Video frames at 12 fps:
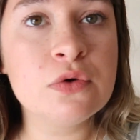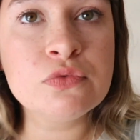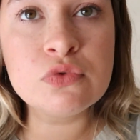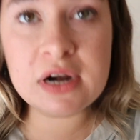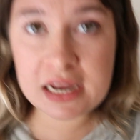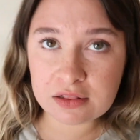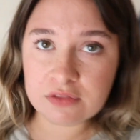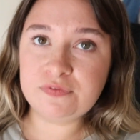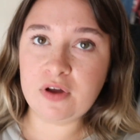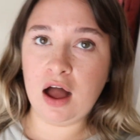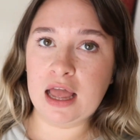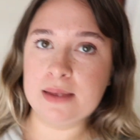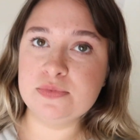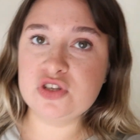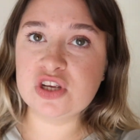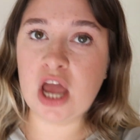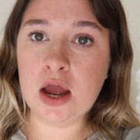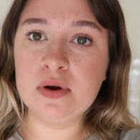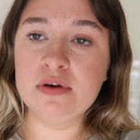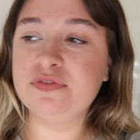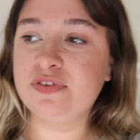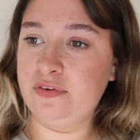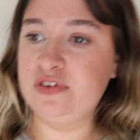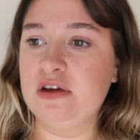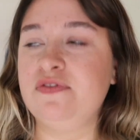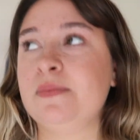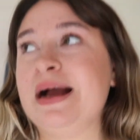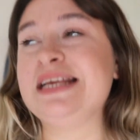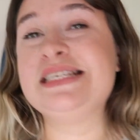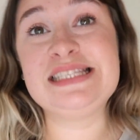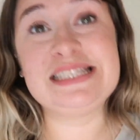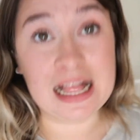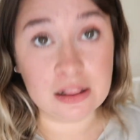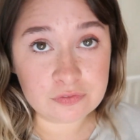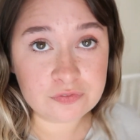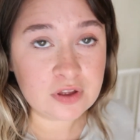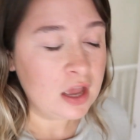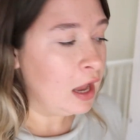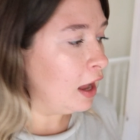real vibes to go and thrift it for myself,